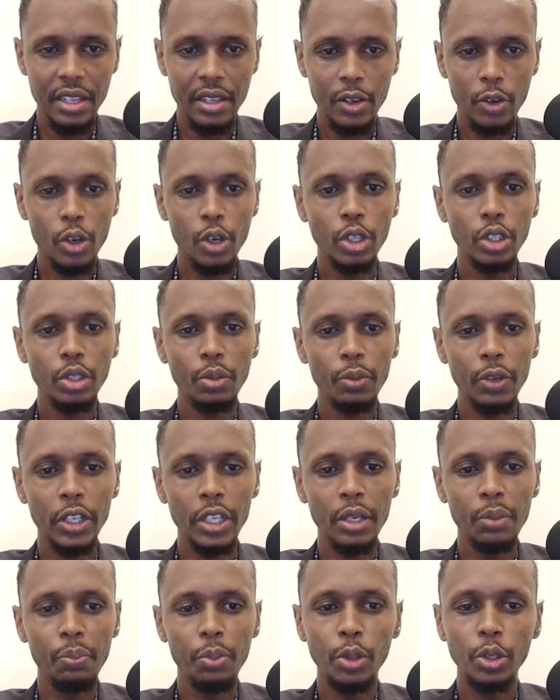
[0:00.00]
don't
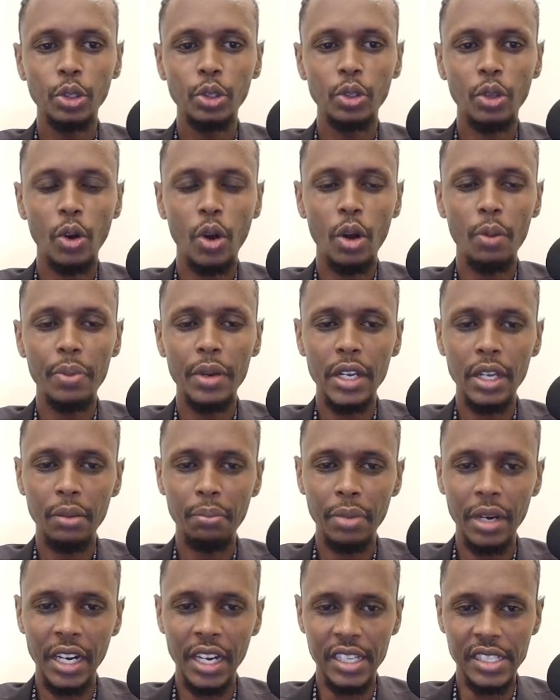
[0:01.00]
input opening
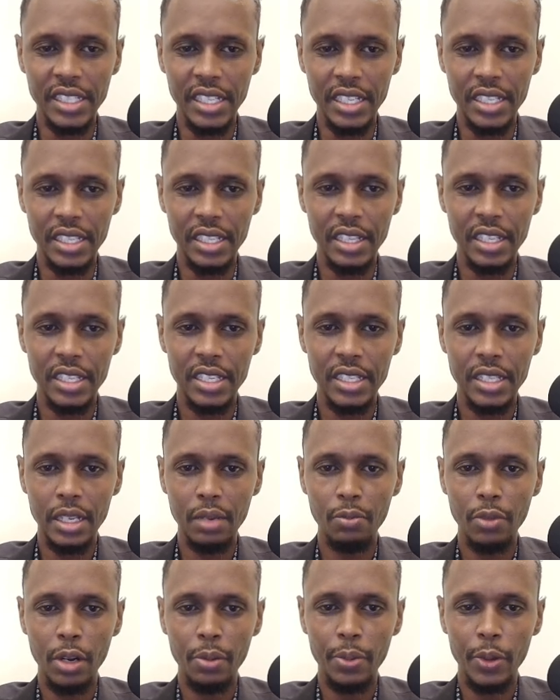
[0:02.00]
balances. The
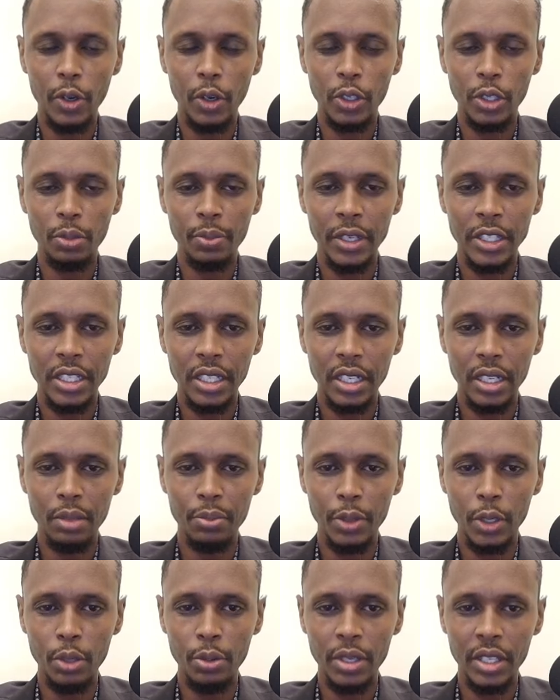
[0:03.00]
system will be automatically
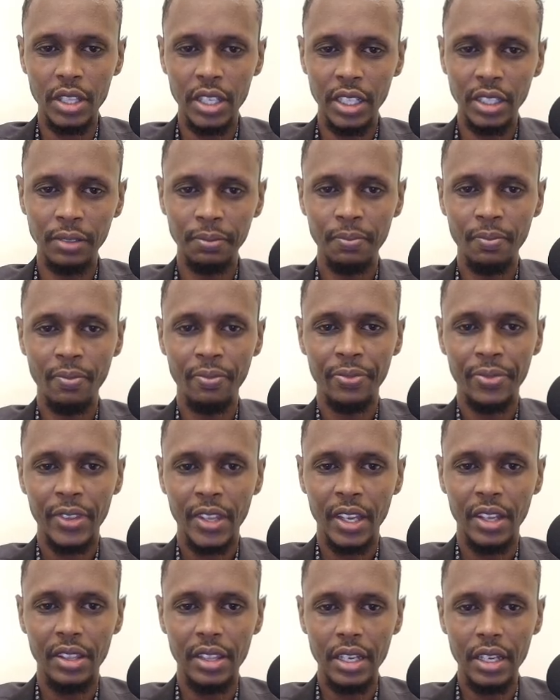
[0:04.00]
be doing that.
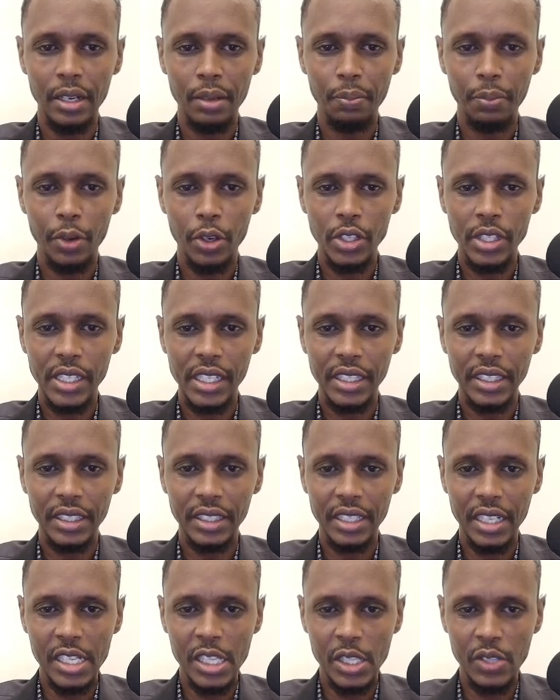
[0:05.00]
Then project
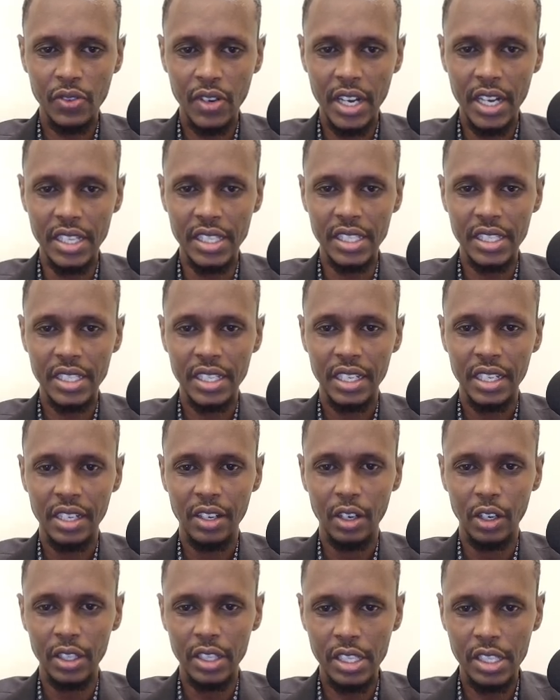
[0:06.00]
transfers,
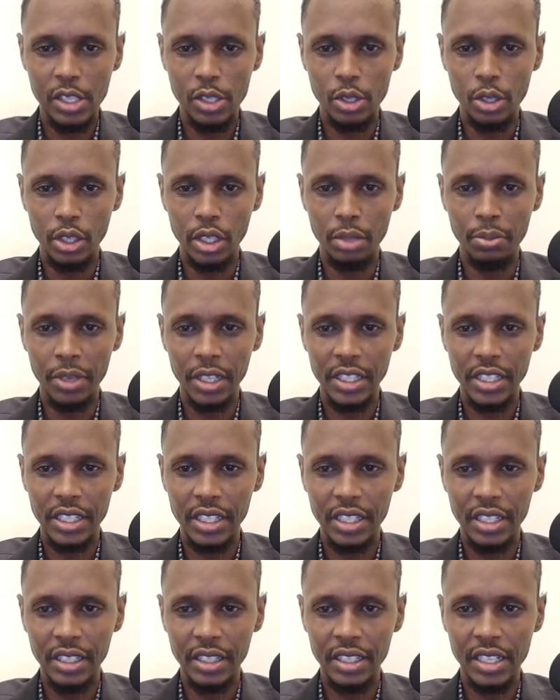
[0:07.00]
this is
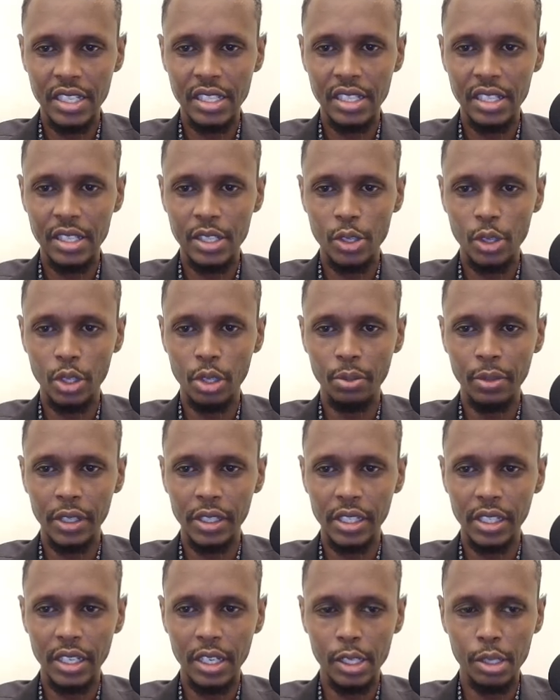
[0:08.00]
automatic. Interest, this is
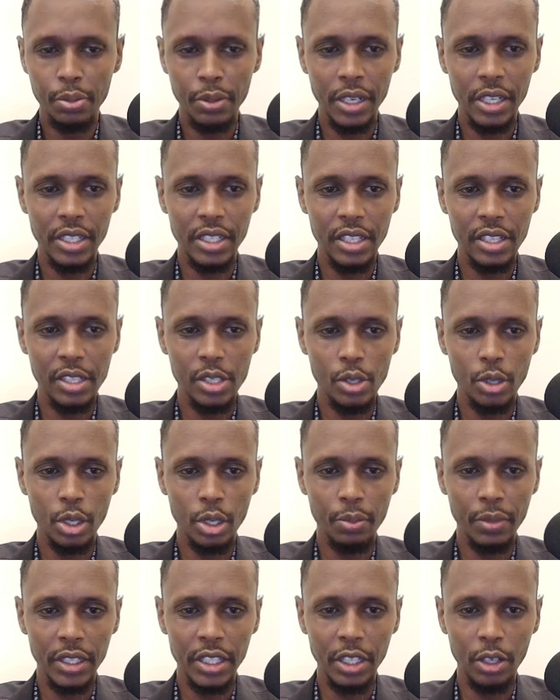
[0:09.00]
automatic. Expenditure, this is
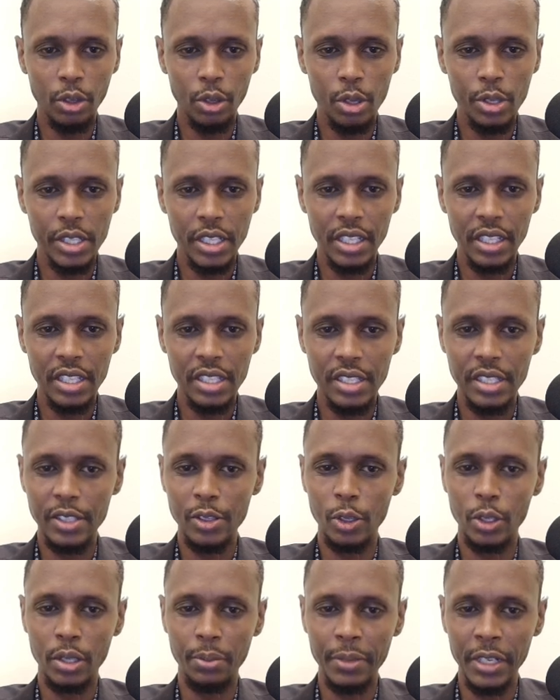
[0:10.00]
automatic. Closing, this is
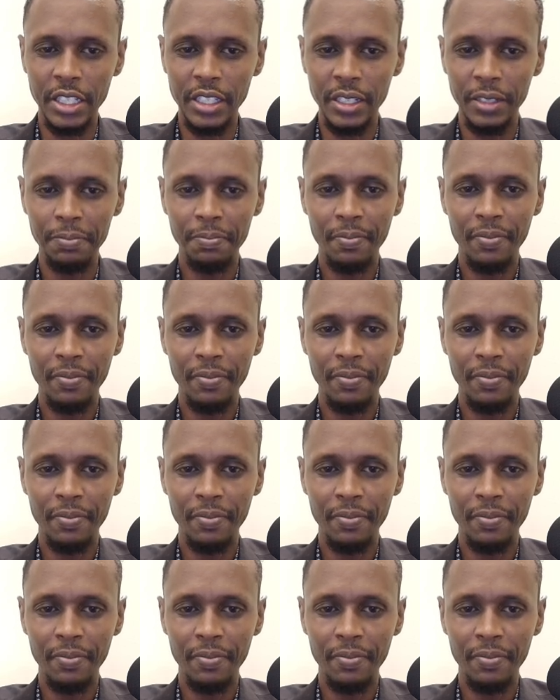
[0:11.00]
automatic.